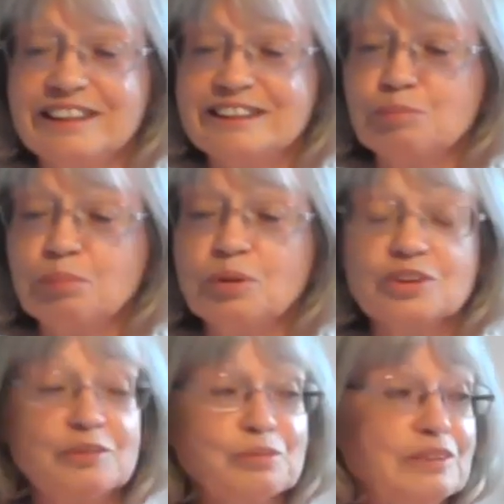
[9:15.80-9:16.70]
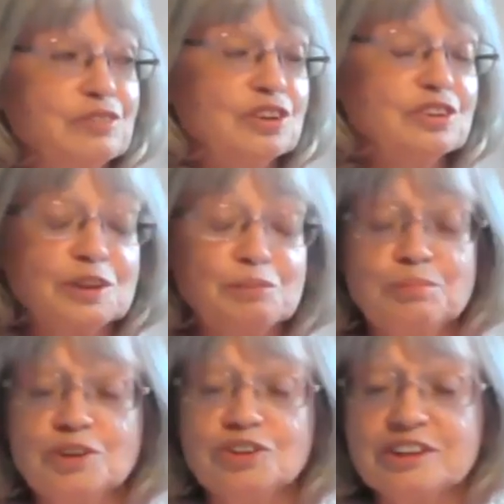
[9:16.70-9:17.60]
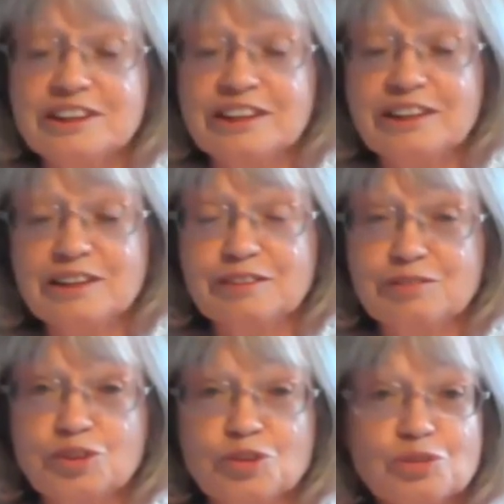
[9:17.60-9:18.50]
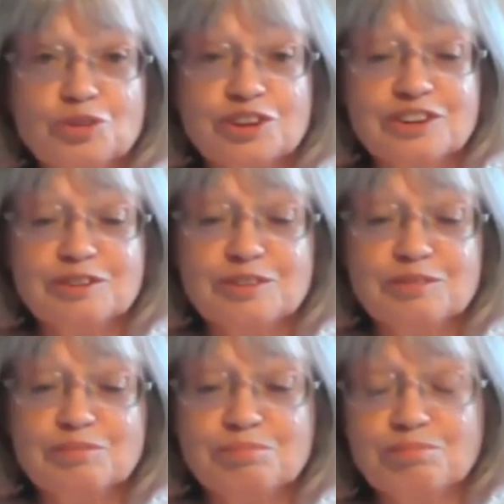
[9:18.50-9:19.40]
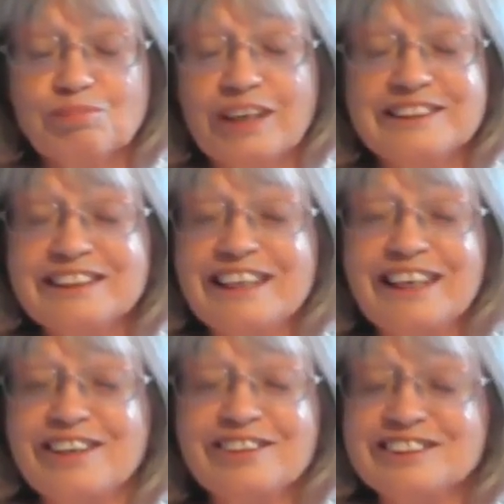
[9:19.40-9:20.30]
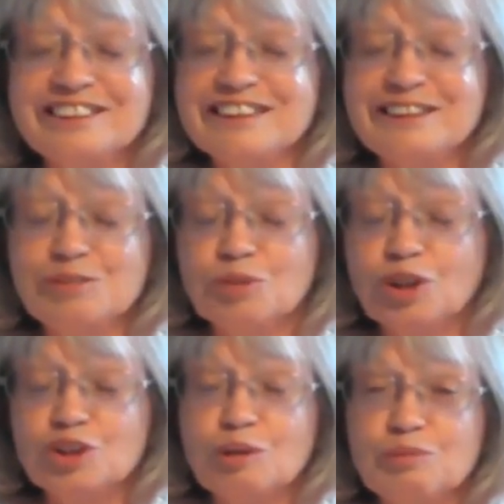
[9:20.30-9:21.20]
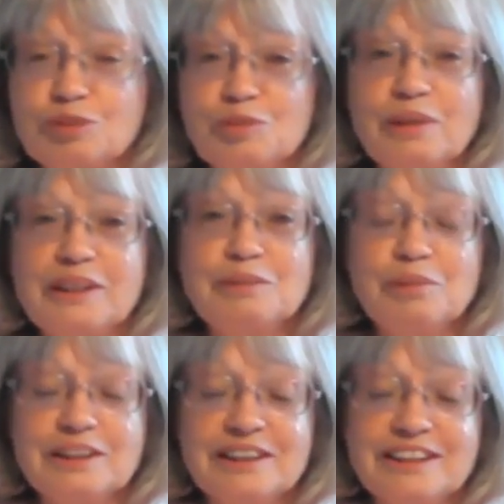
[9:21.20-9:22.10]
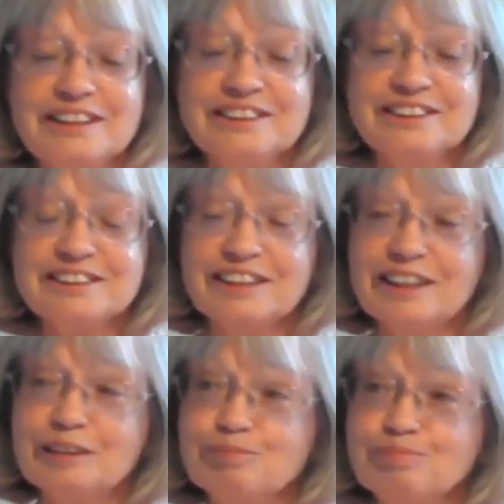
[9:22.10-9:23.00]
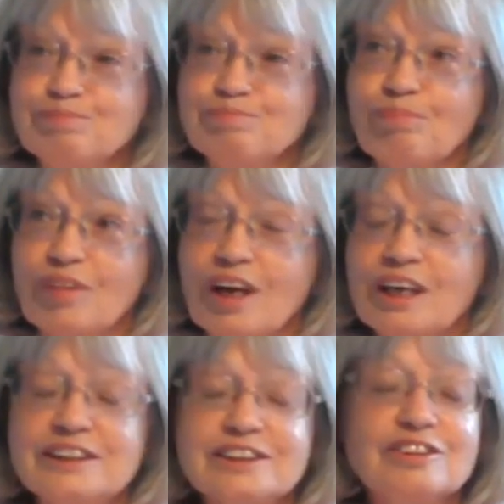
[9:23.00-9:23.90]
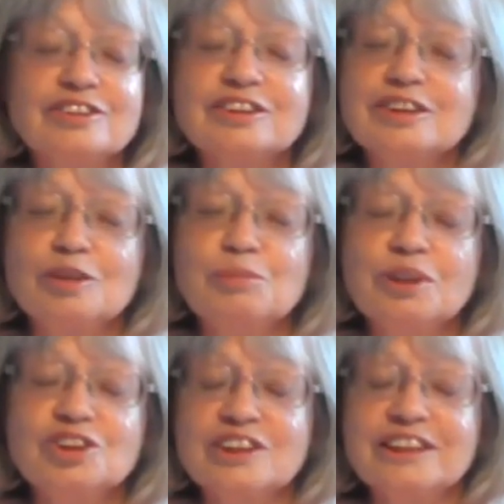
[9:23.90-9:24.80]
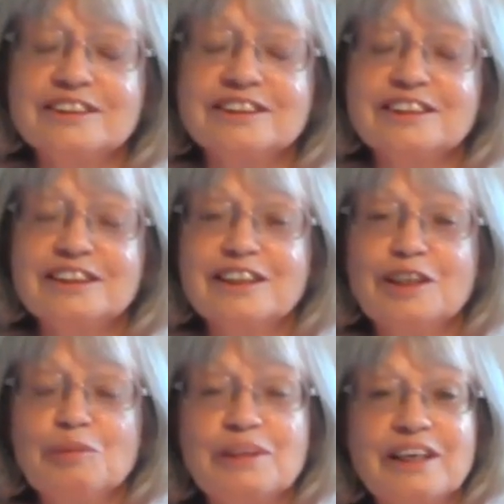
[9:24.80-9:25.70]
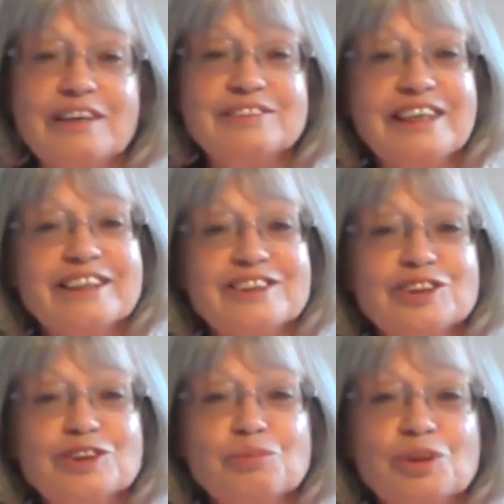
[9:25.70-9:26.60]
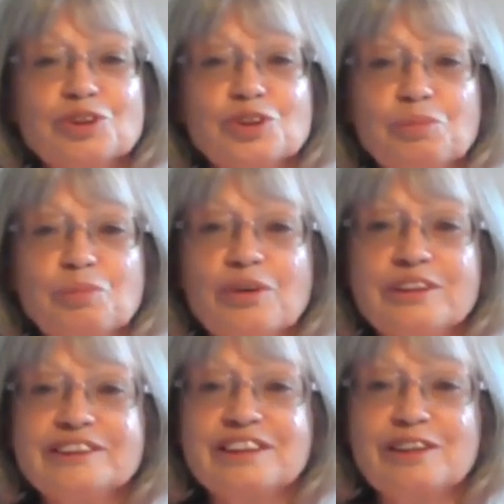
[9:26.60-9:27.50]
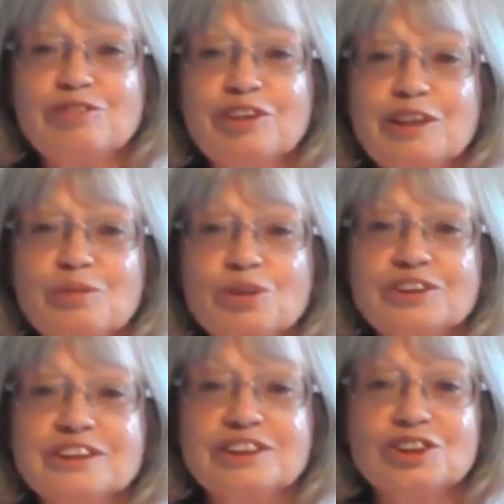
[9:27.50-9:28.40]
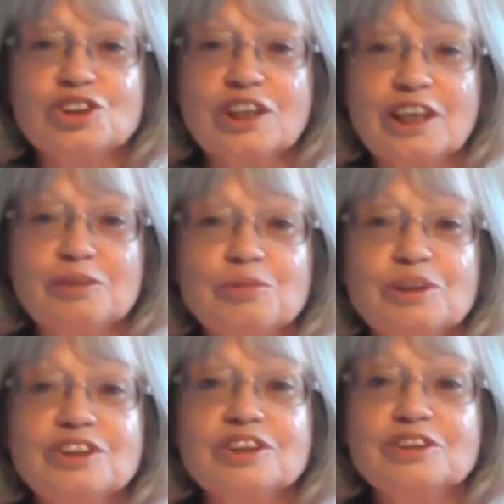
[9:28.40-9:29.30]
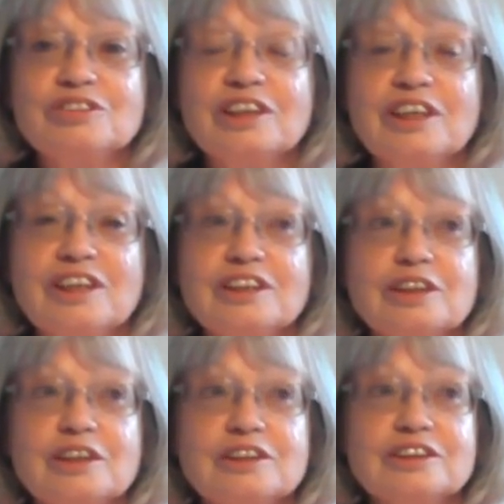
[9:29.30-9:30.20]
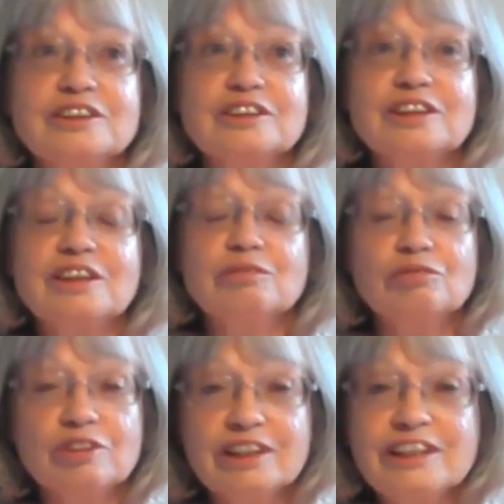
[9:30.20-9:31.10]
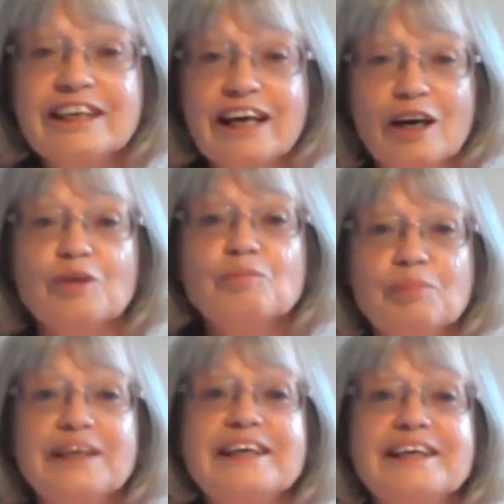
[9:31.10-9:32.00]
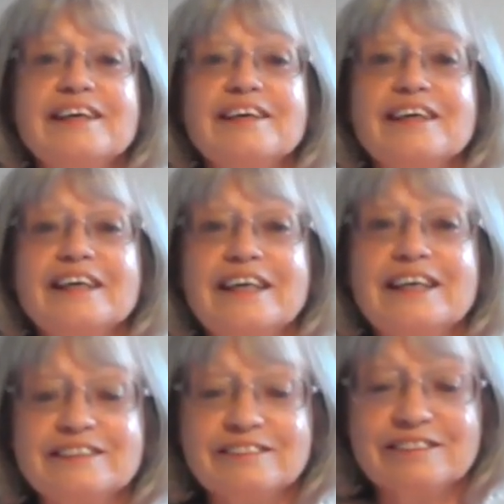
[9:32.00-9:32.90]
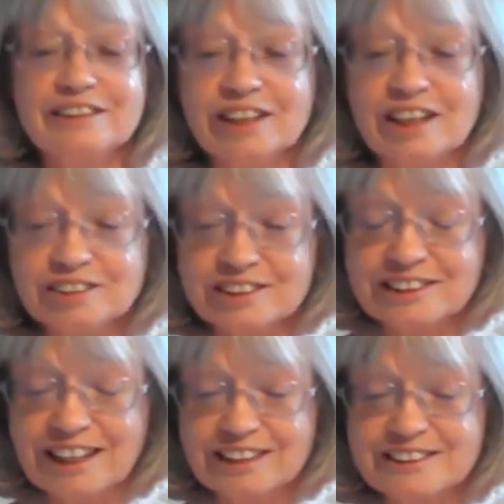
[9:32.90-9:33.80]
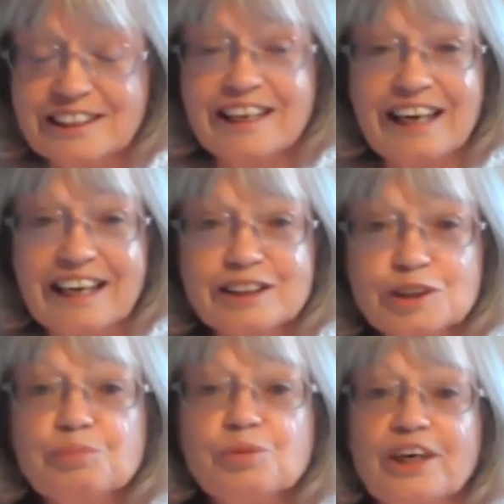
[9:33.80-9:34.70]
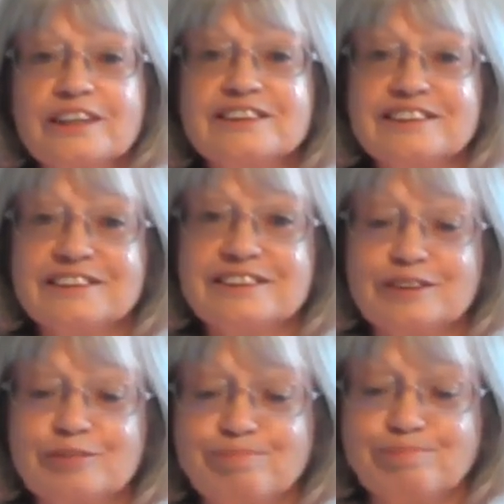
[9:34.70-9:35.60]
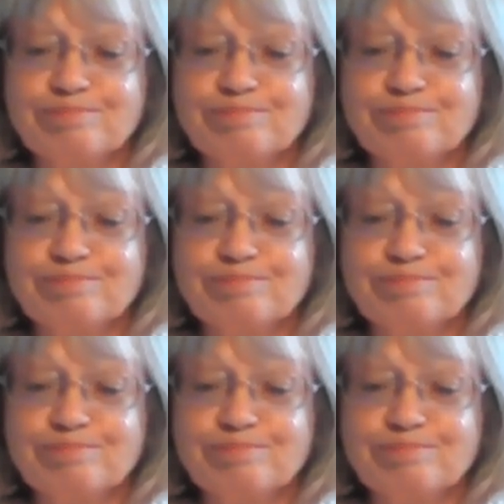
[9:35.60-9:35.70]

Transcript: It's a book that we've used in Unity for talks and SEE classes and workshops for many, many years. And it's got so much in it. But I've taken just one or 2 points that I really wanted to share with you that really helped me in an understanding and a practice.